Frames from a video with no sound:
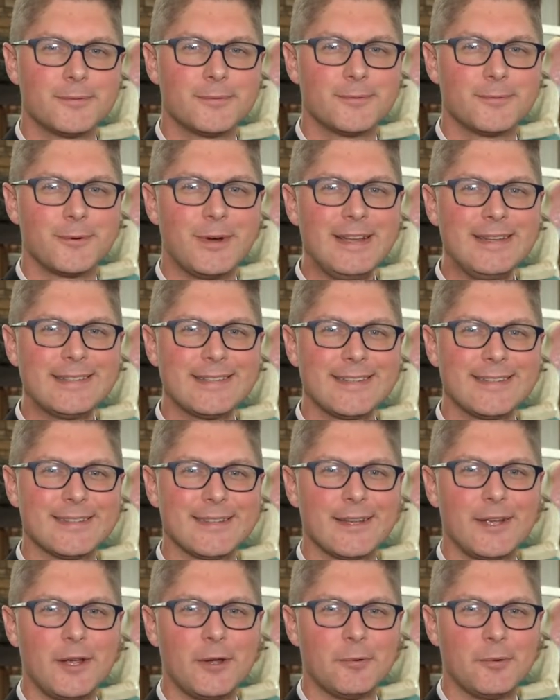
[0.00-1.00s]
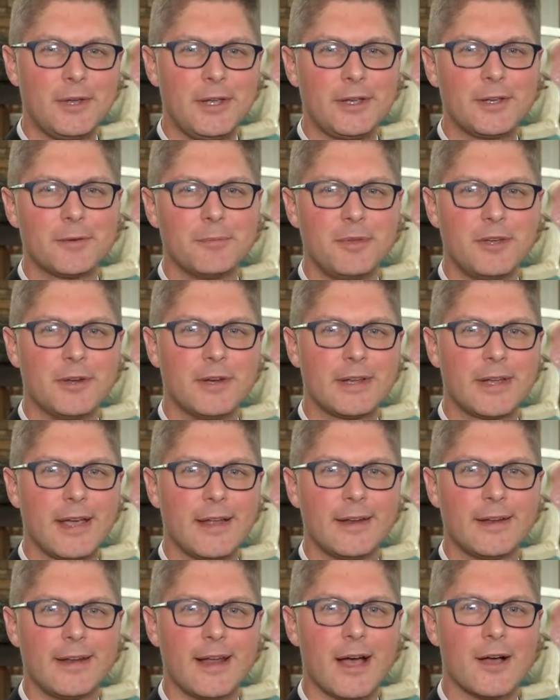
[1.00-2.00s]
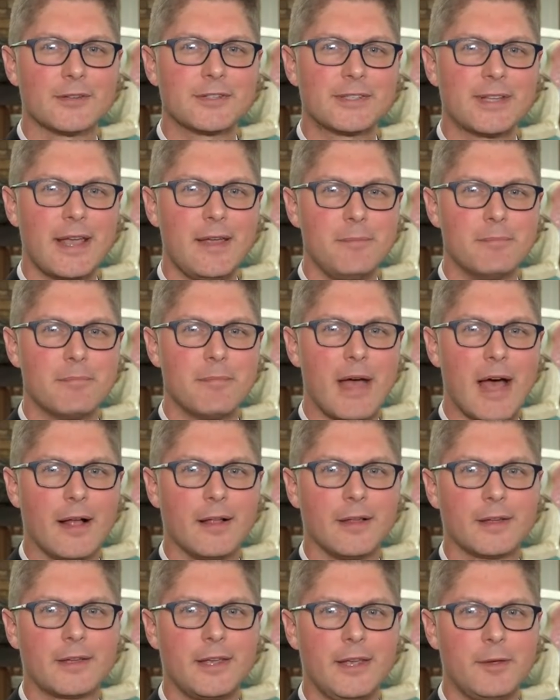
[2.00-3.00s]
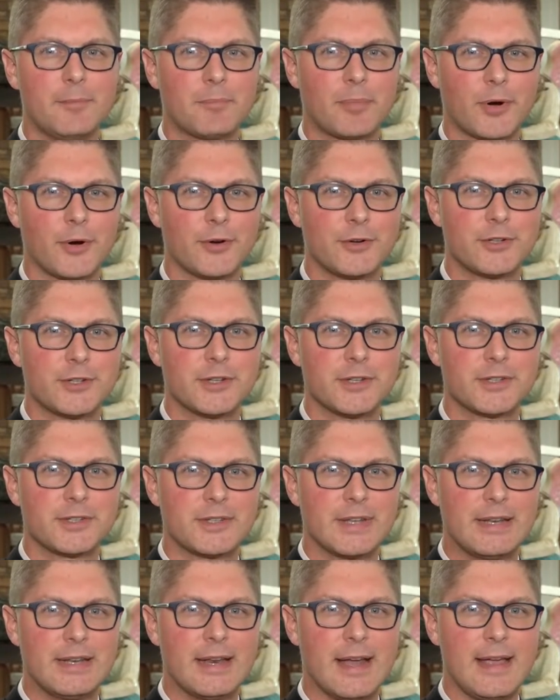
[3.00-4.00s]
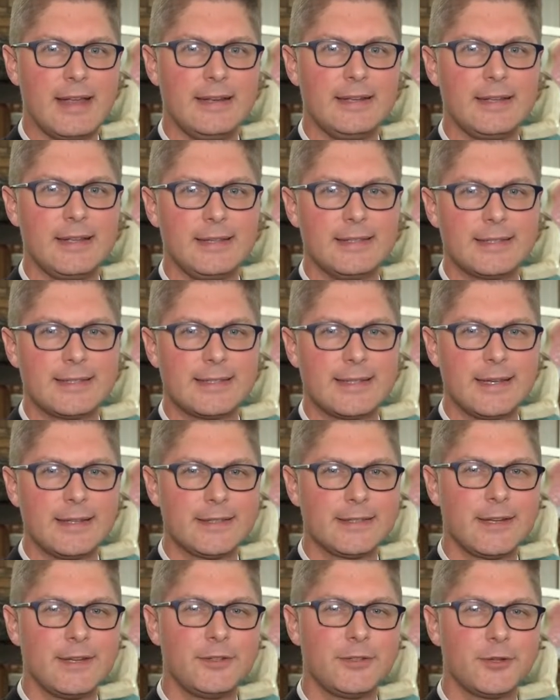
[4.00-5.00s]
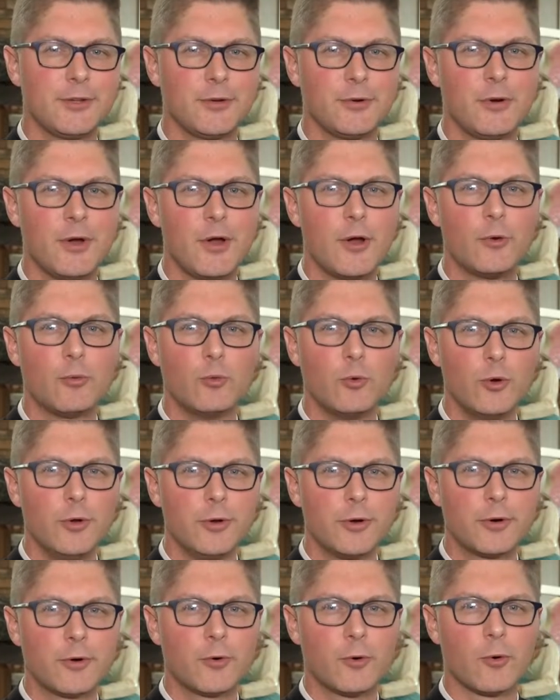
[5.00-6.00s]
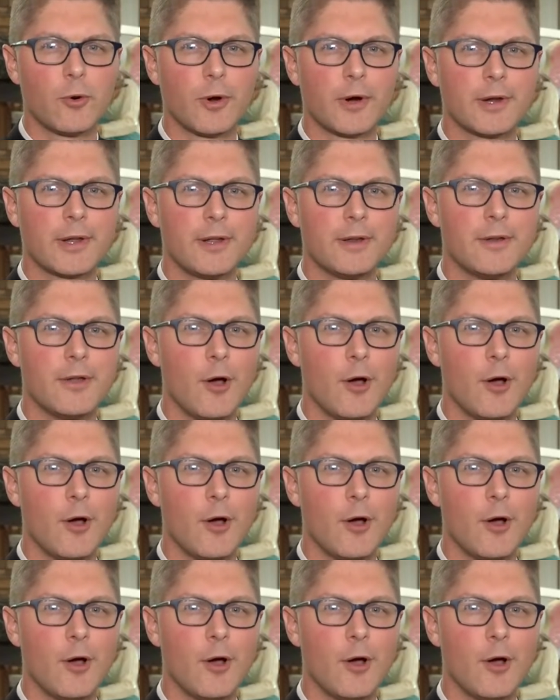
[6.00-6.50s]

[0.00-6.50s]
Recently, we communicated how St. Malachy purchased the 1962 Reuter organ